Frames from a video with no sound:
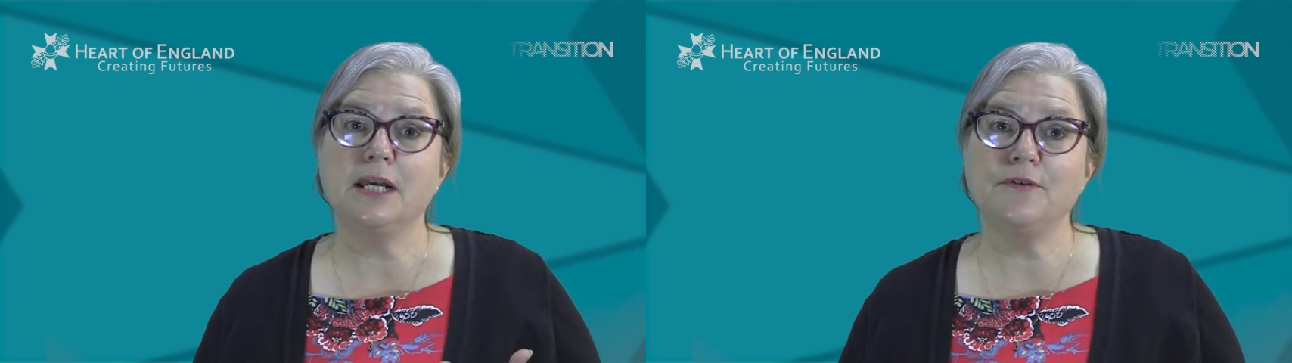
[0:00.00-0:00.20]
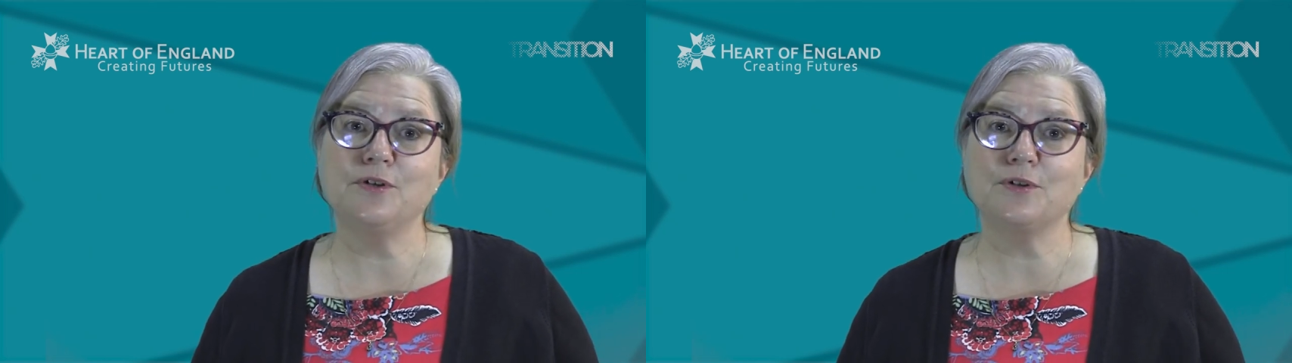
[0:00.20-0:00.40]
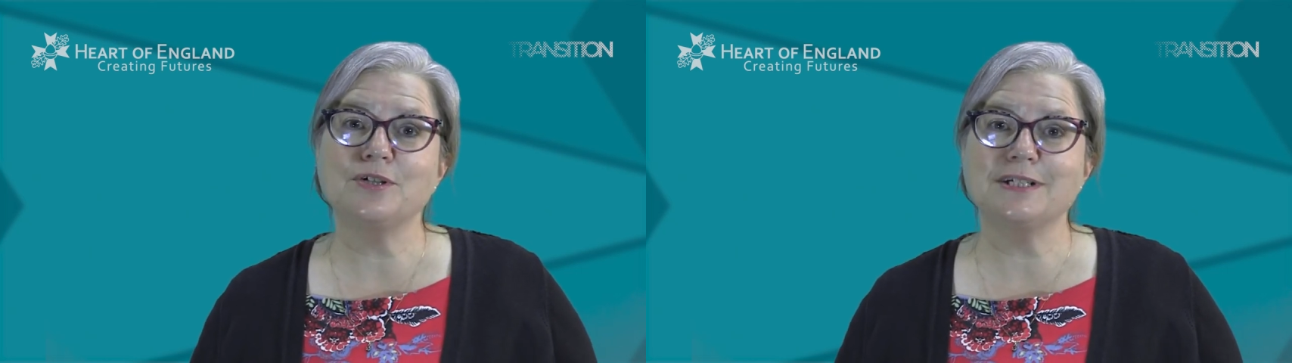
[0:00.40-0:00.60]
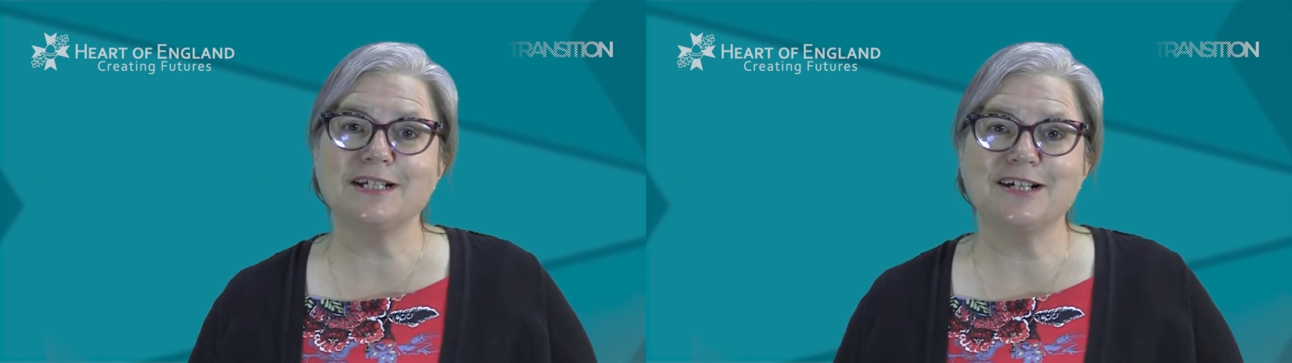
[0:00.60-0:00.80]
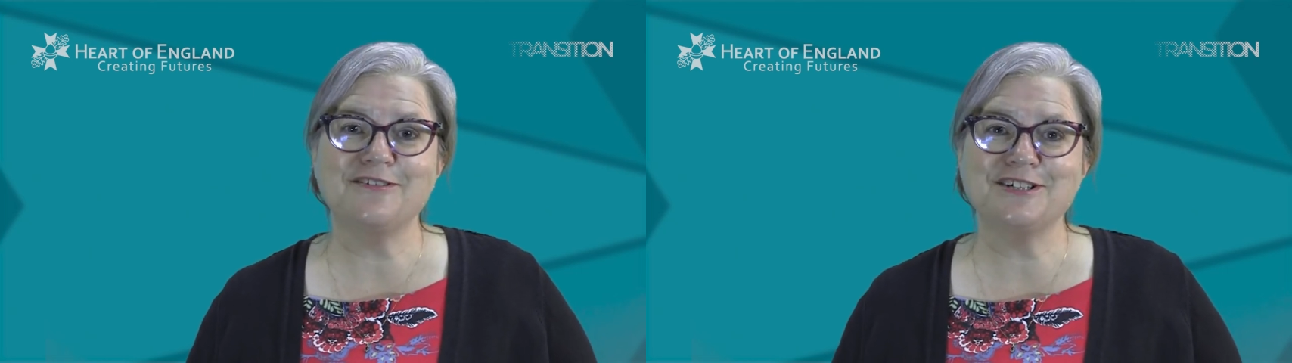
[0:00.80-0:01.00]
If you could
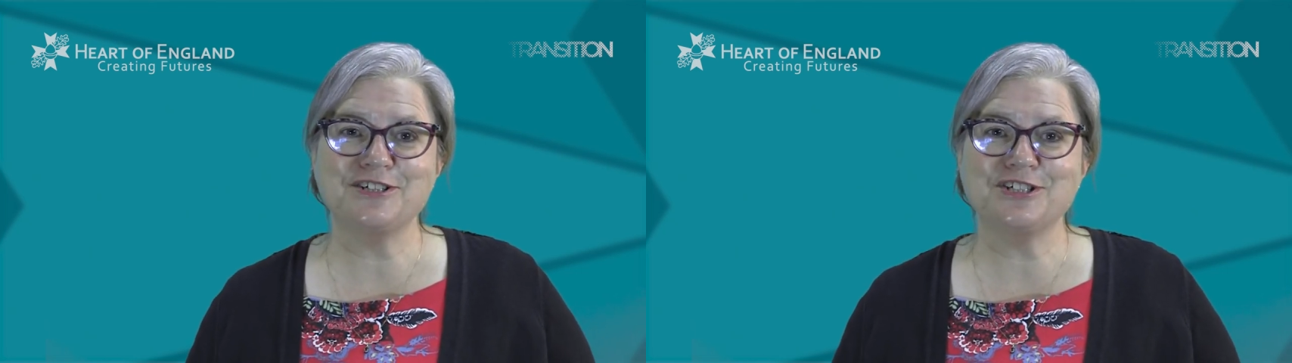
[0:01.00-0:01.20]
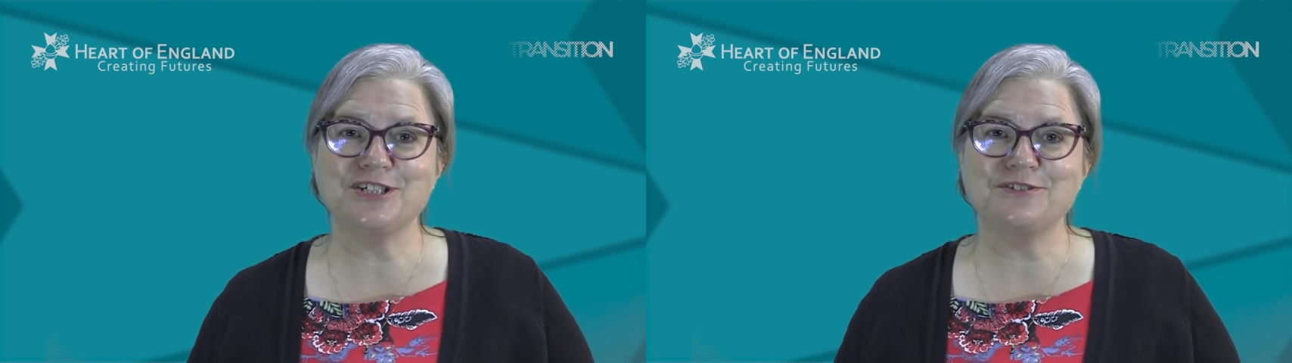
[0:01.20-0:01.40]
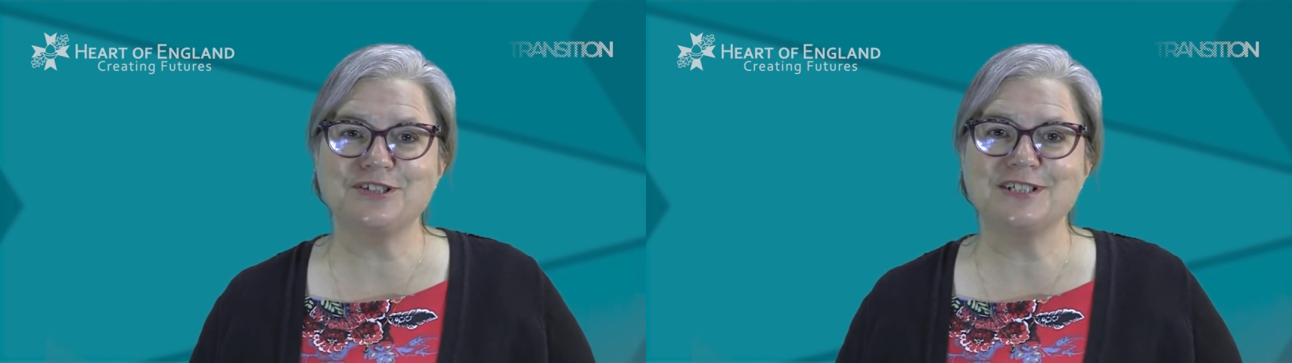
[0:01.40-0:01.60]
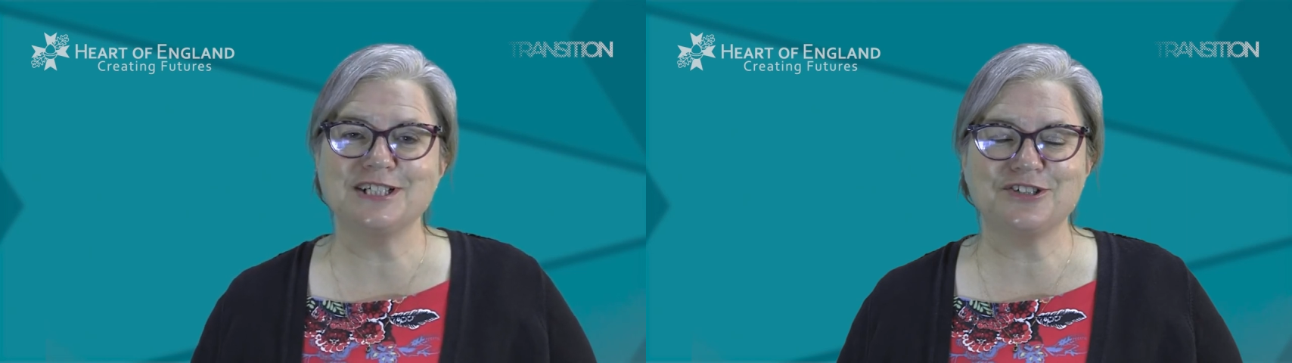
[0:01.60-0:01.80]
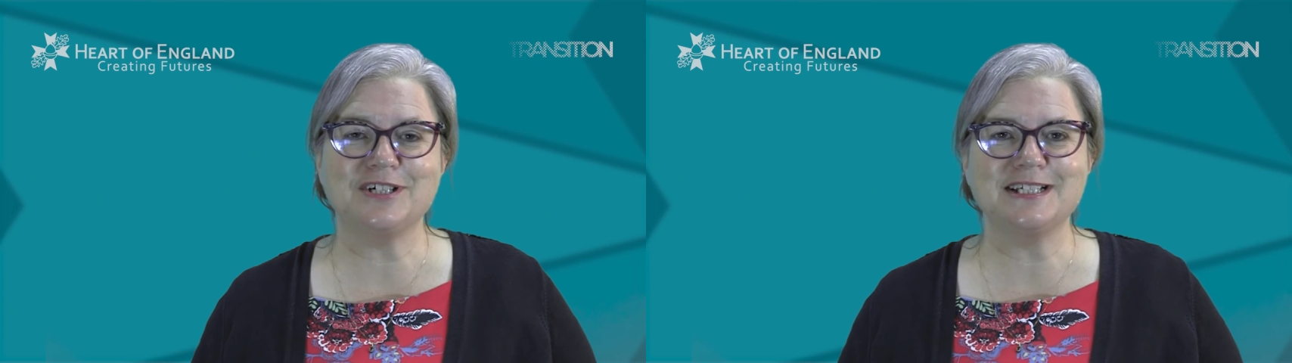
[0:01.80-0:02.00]
encourage your children
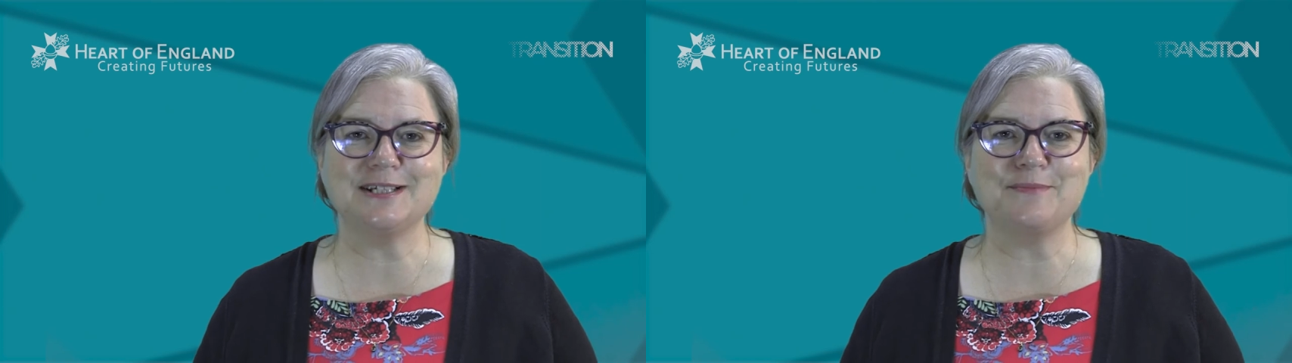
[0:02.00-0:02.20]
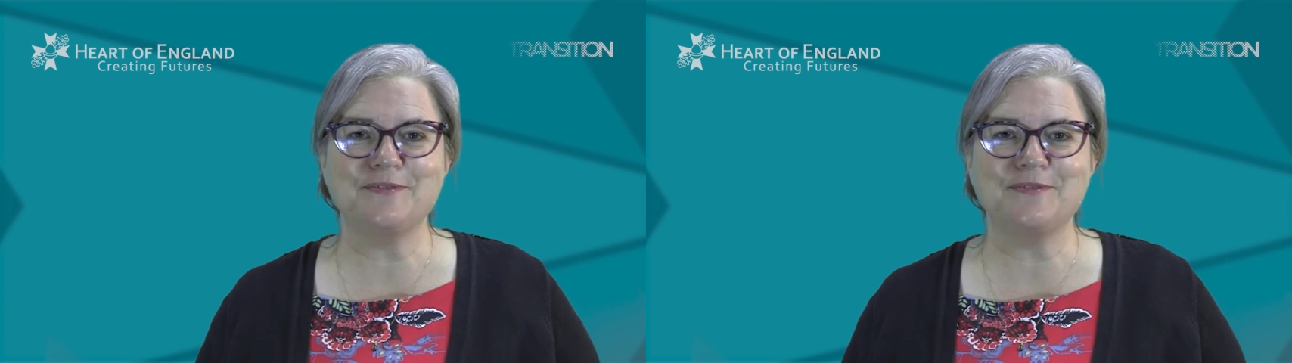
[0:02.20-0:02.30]
to try some